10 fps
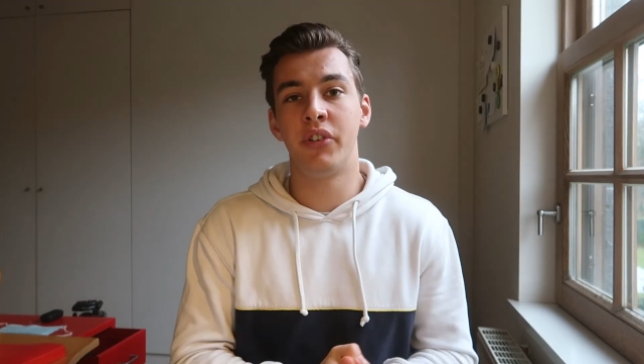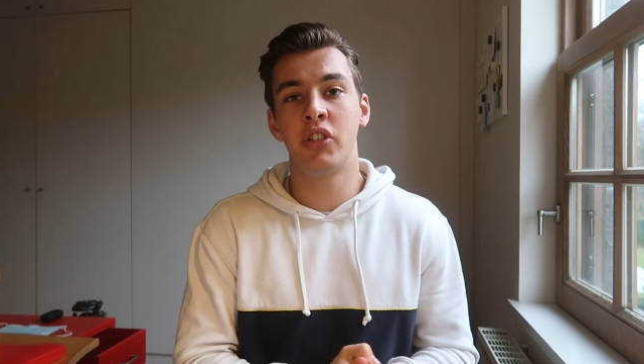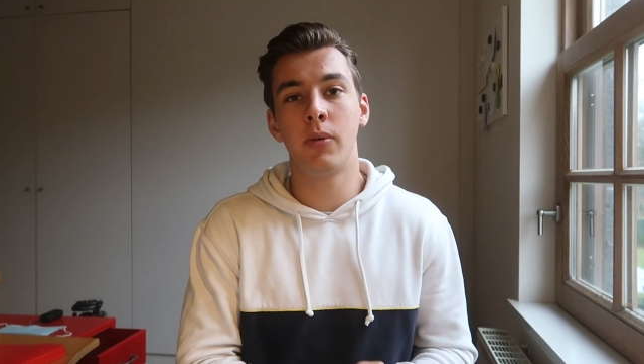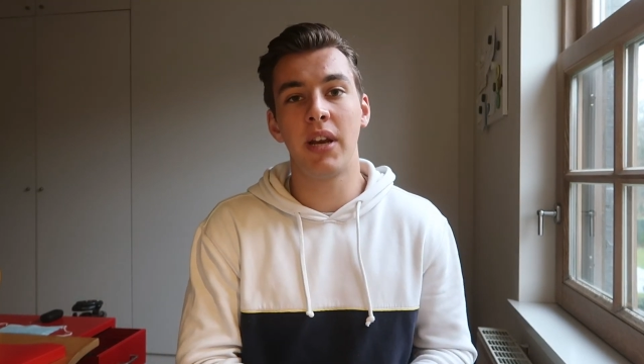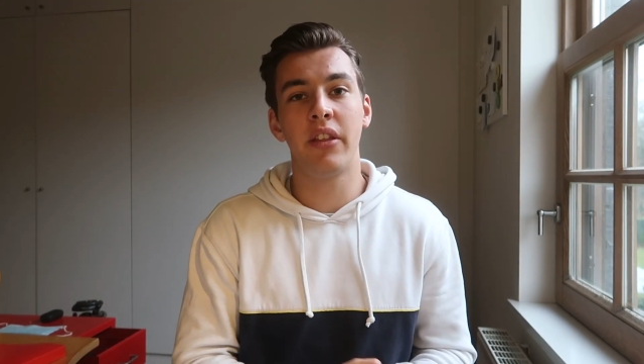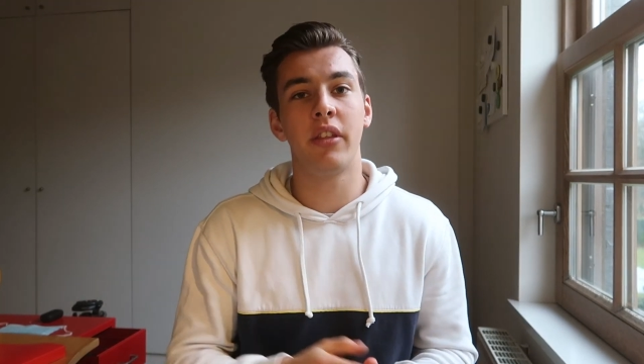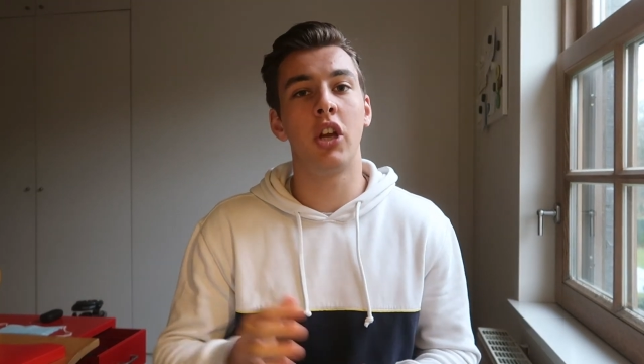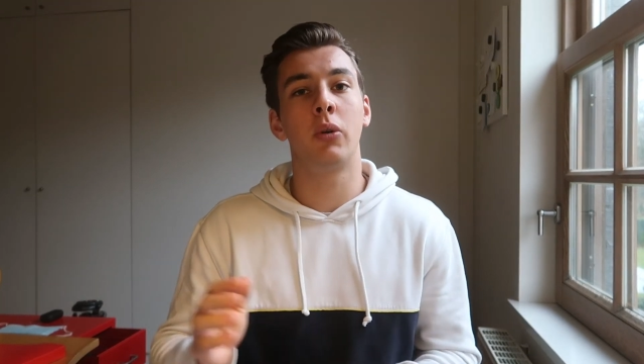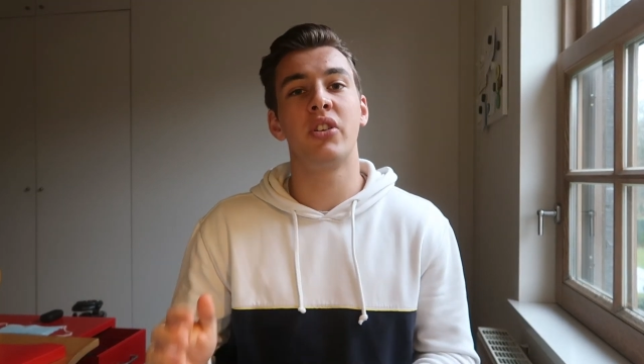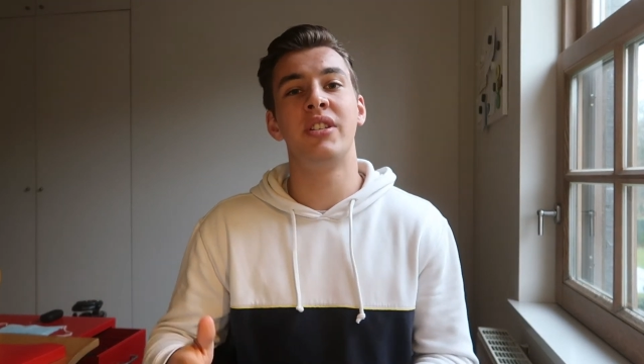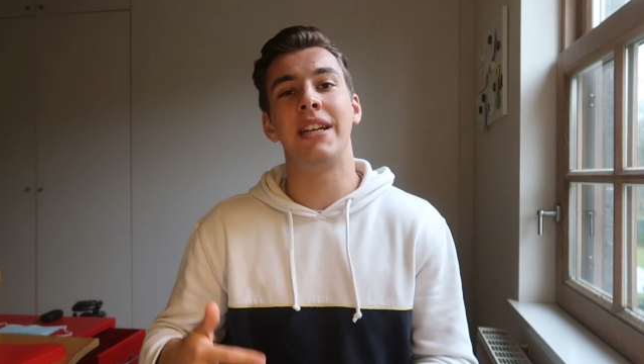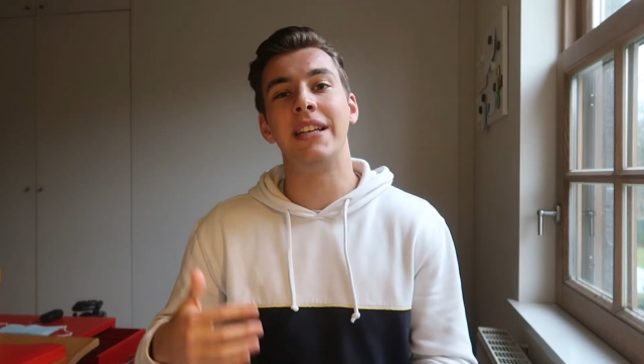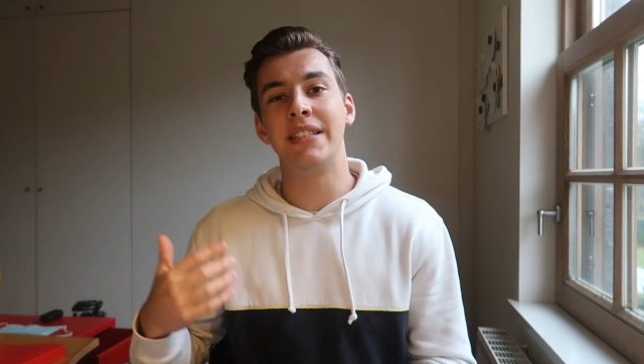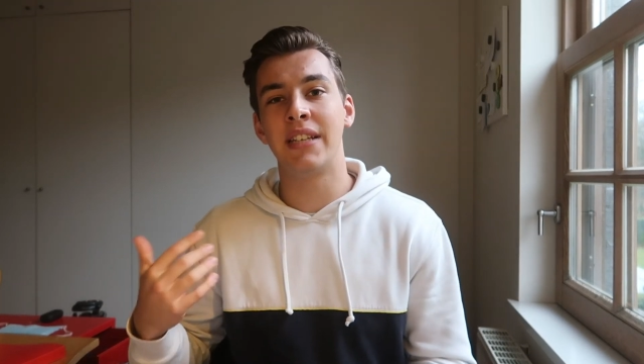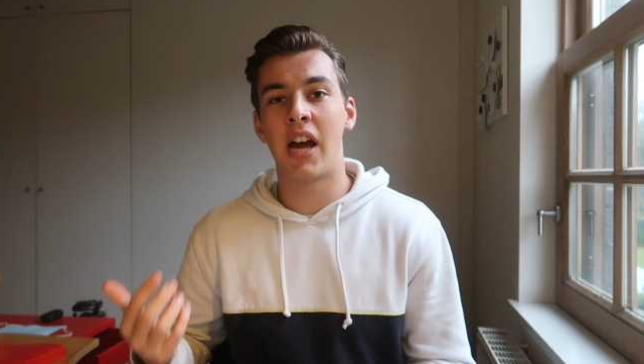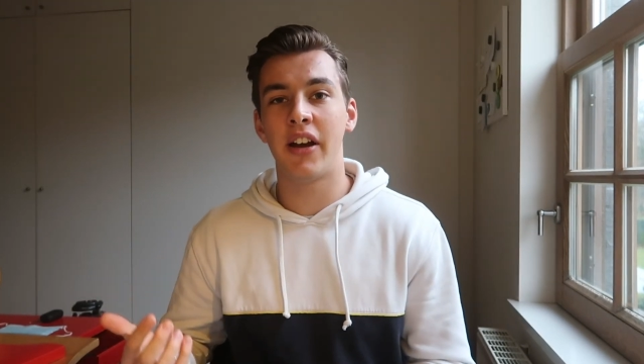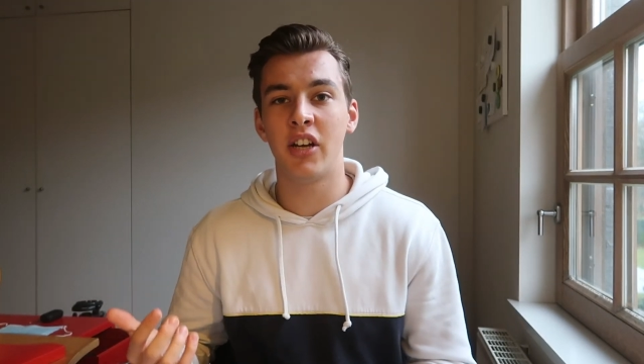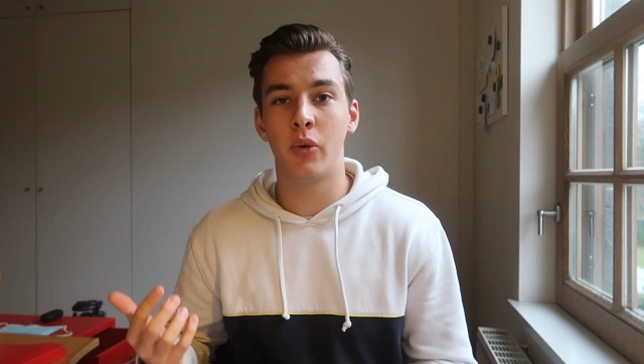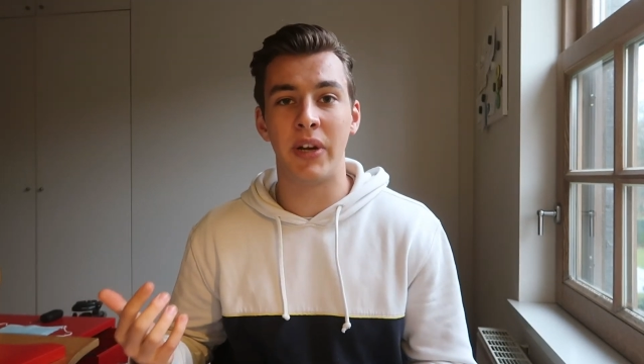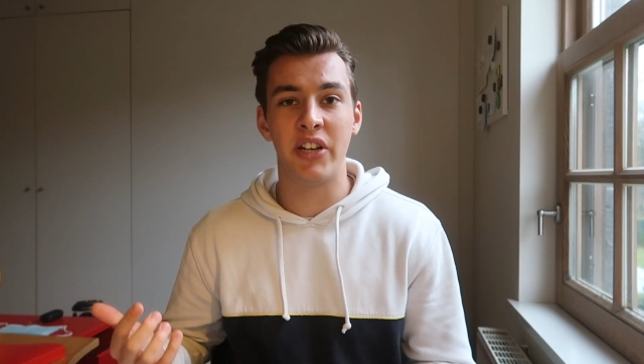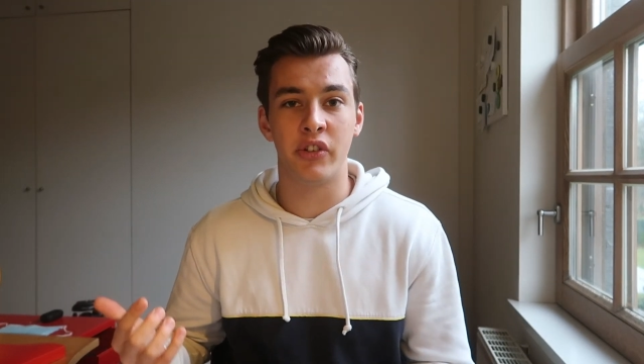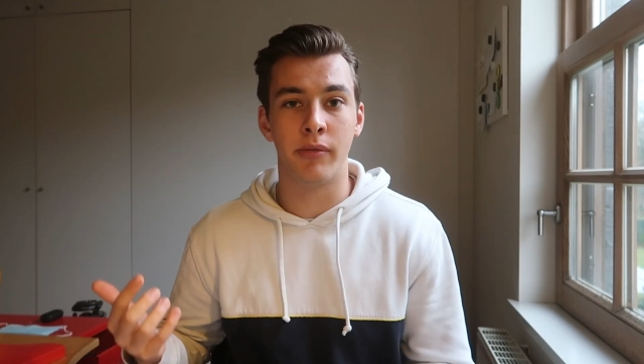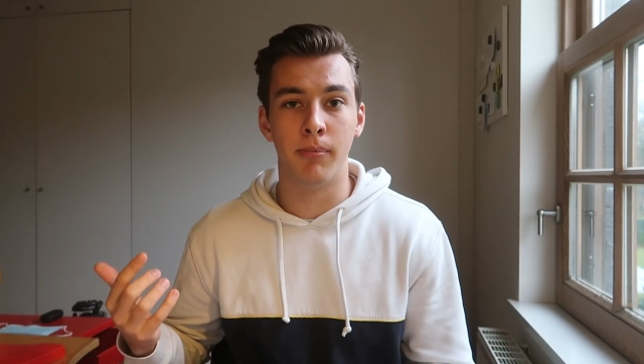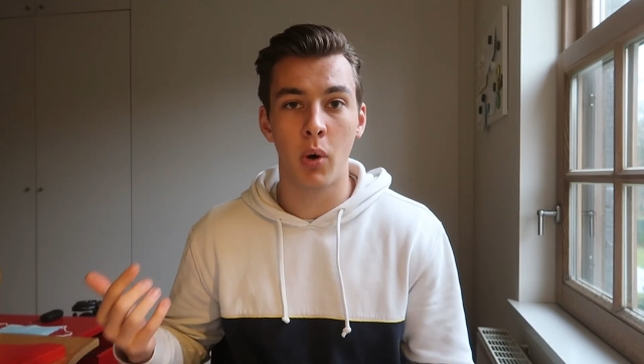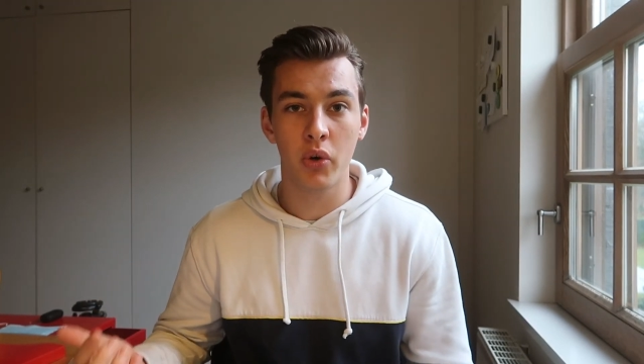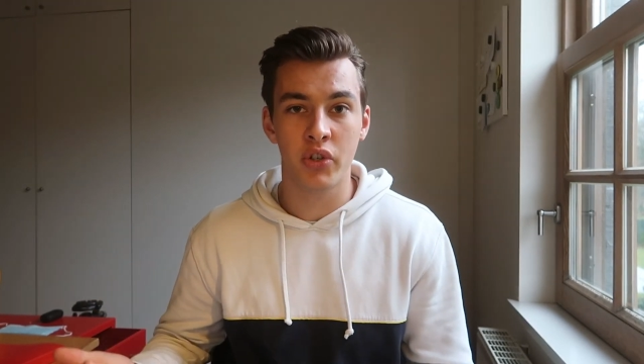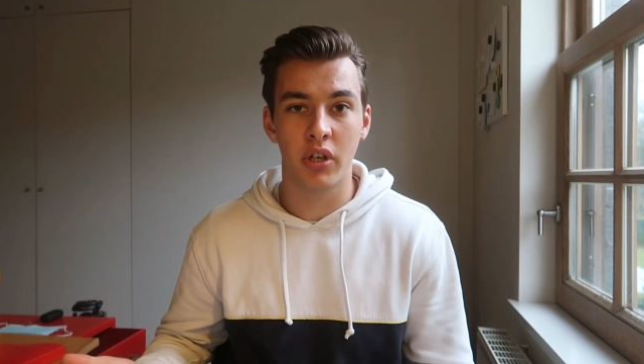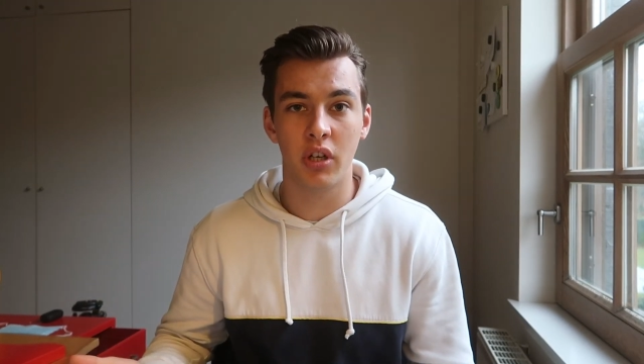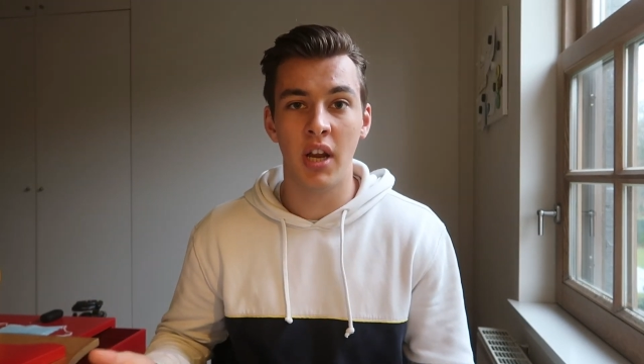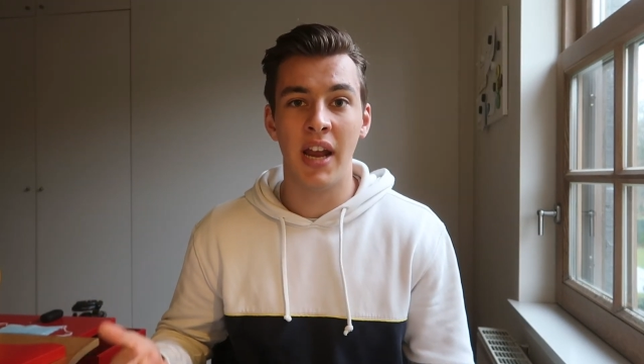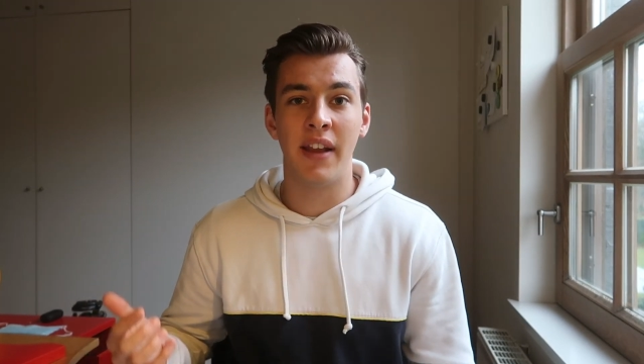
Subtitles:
strength across the entire range of motion